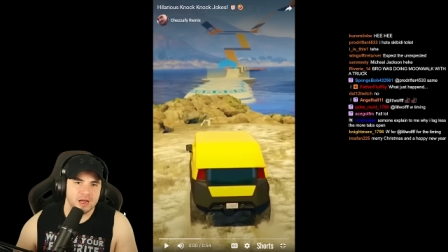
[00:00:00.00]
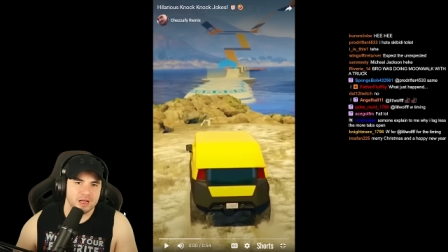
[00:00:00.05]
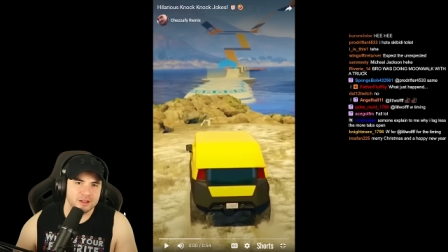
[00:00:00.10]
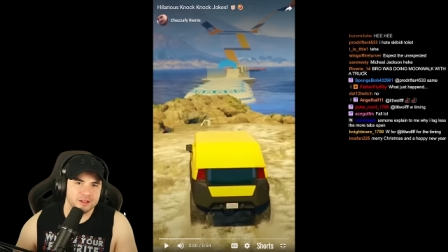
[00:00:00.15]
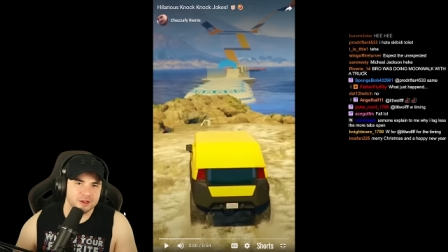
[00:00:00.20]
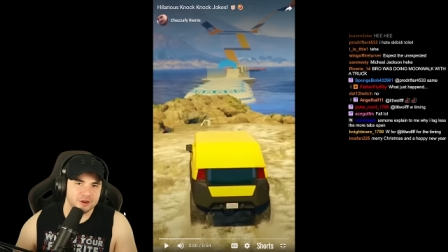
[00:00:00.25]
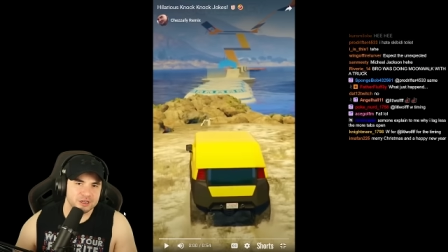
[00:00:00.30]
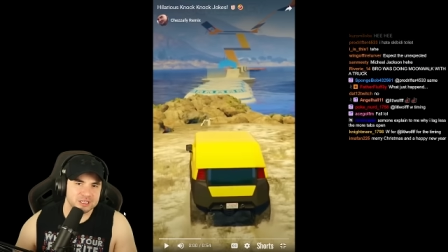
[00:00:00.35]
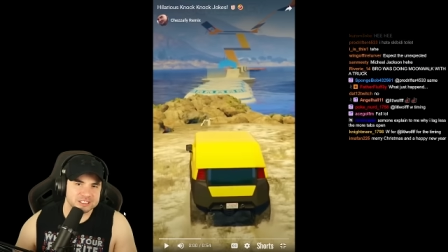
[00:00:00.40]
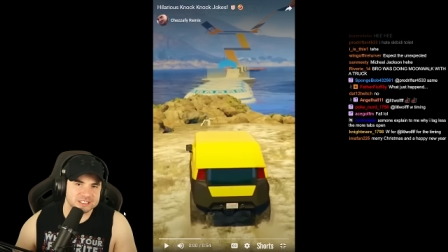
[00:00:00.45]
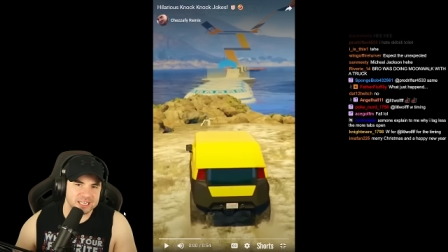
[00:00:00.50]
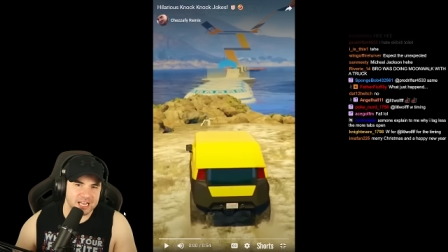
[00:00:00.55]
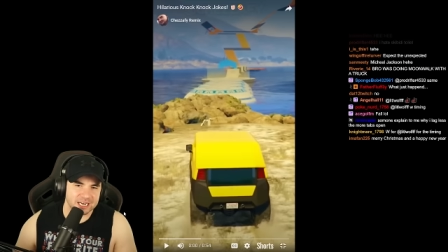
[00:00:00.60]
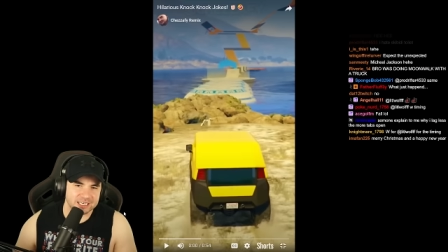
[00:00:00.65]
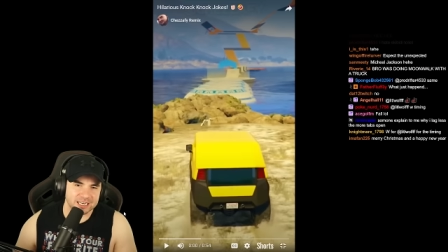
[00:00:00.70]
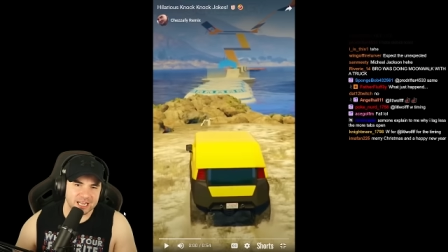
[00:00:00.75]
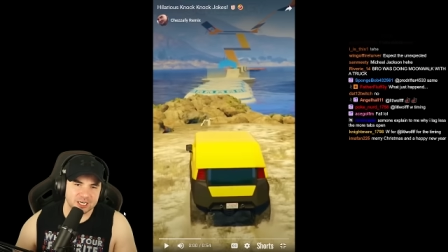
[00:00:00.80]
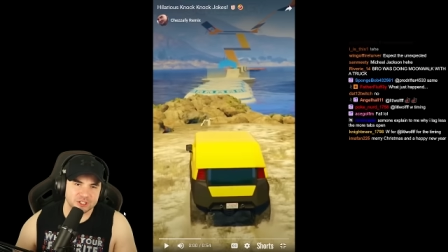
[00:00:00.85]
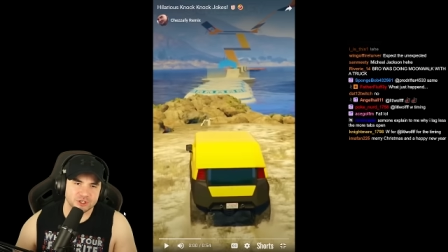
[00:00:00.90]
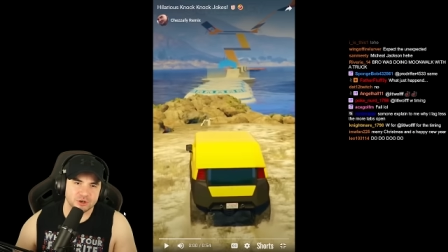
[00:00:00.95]
Hilarious knock
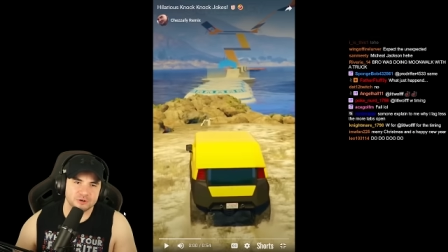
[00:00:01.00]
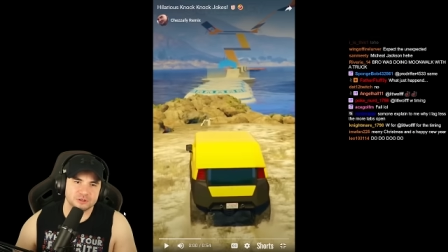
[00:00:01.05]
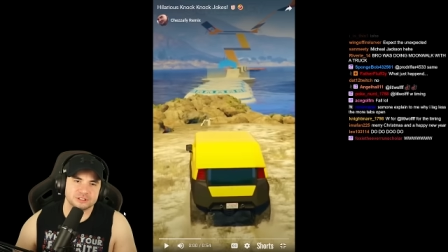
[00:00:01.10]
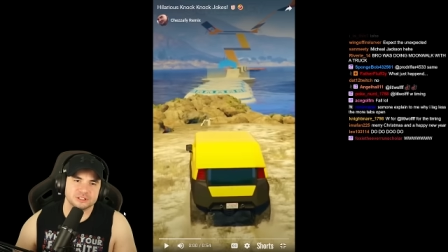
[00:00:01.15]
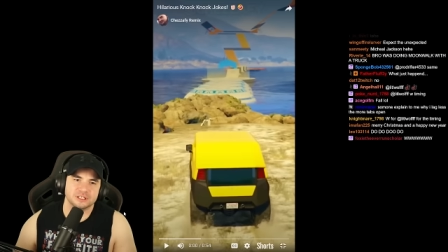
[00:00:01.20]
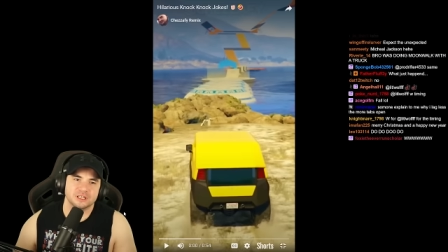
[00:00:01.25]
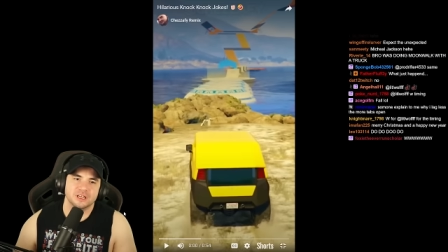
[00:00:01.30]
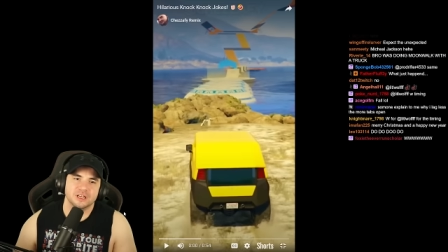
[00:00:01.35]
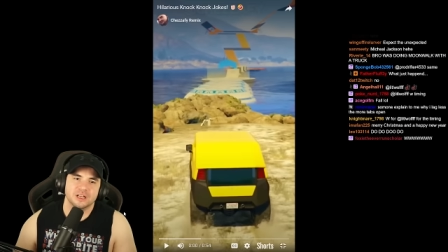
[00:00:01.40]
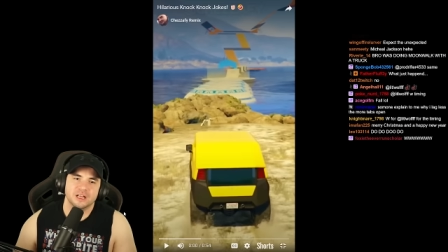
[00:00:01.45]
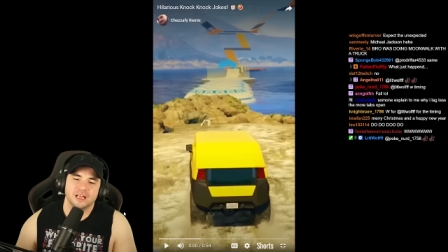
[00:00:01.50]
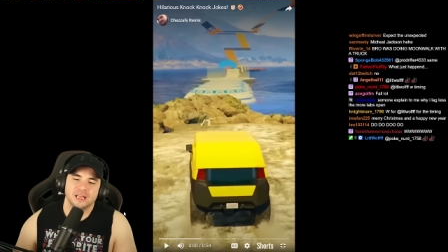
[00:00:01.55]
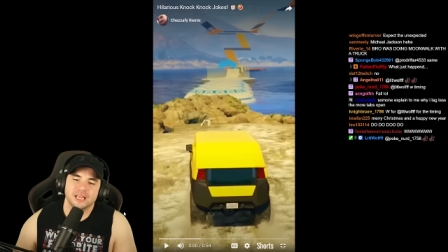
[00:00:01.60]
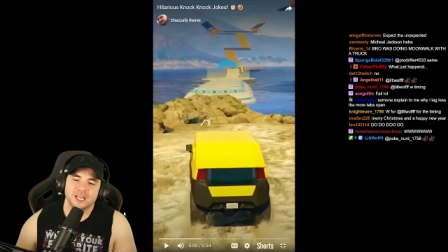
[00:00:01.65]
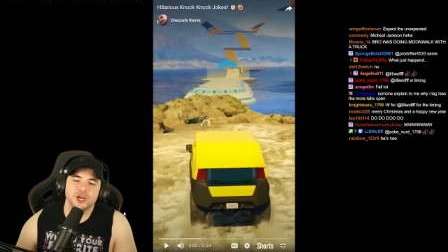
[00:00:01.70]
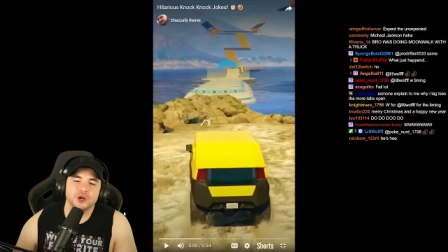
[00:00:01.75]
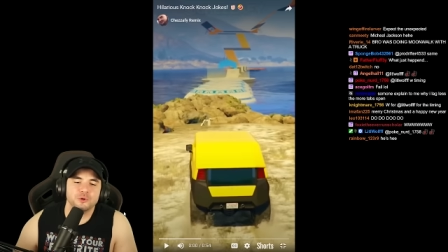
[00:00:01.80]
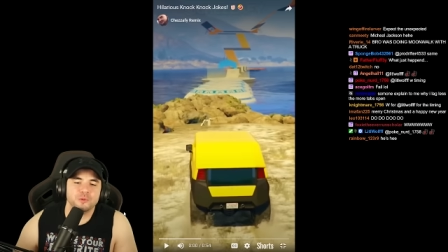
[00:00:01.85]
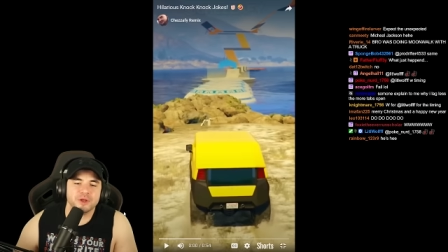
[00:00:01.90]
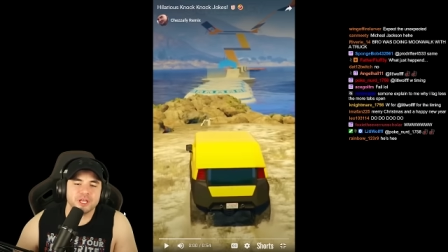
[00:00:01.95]
knock jokes.
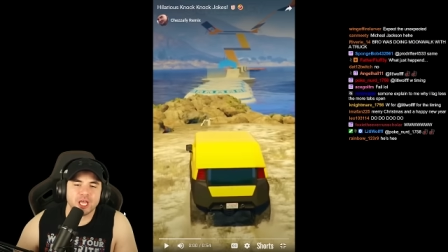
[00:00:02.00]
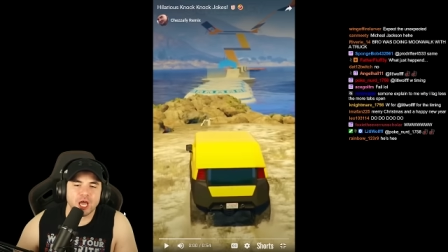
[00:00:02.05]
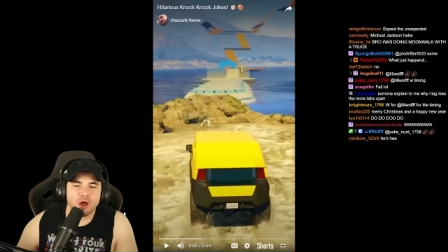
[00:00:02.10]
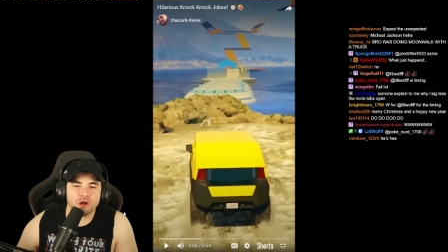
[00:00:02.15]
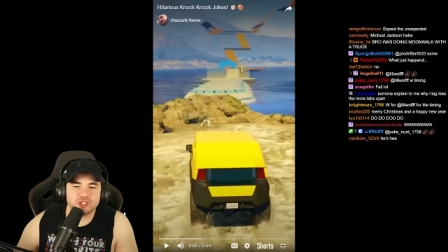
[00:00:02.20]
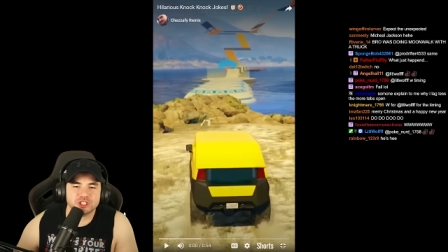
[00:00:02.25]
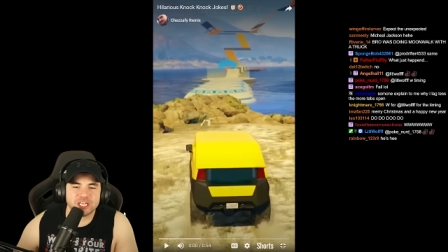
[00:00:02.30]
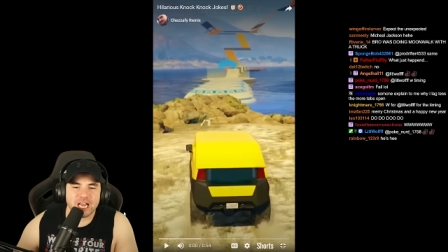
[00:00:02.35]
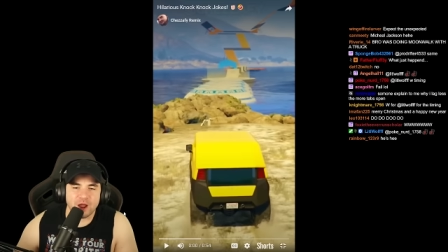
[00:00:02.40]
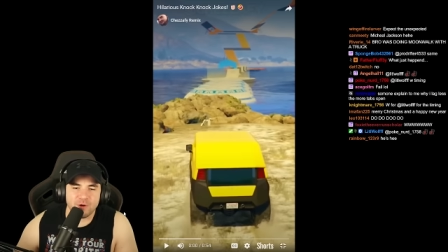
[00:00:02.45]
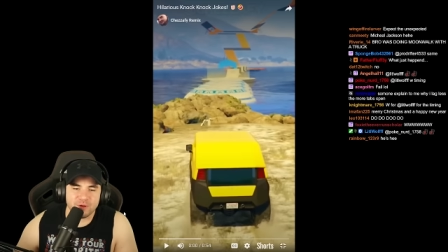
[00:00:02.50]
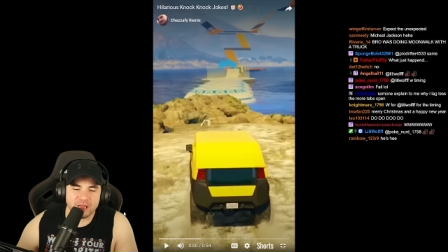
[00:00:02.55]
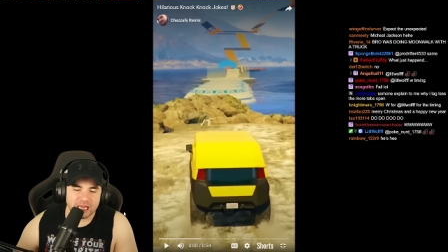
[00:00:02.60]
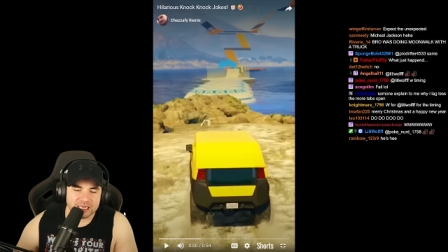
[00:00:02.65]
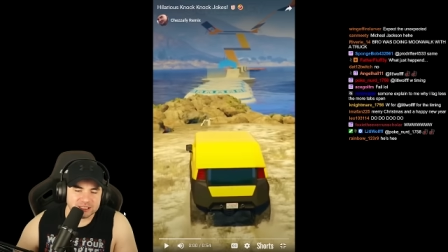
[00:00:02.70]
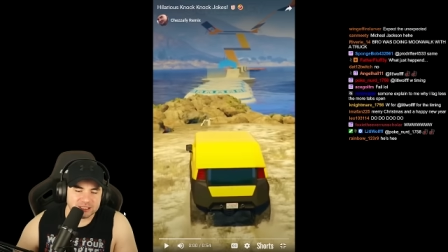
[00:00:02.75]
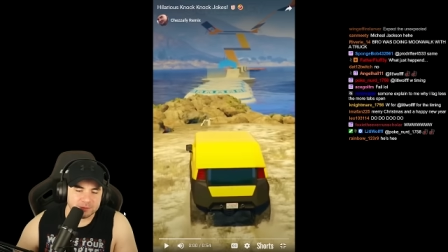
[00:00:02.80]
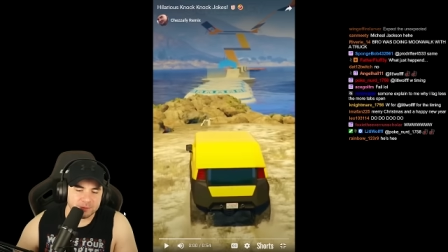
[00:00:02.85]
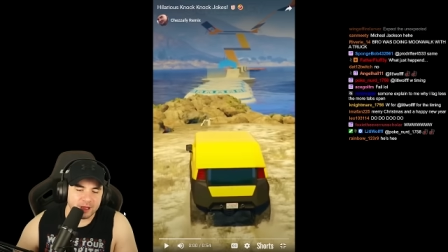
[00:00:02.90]
Here we go, chat. We got some